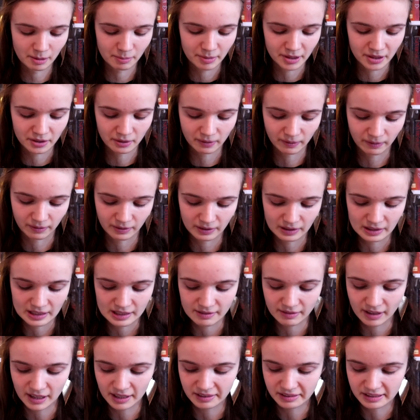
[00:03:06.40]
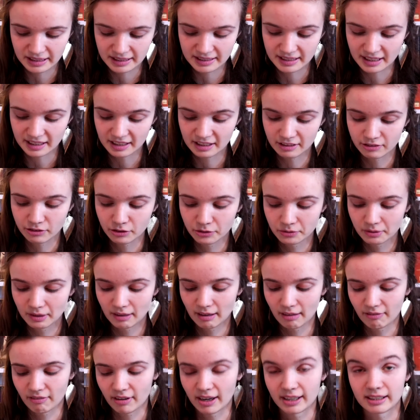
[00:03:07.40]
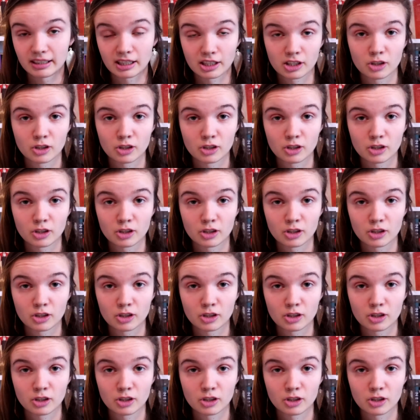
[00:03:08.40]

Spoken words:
bit of advice is that if you find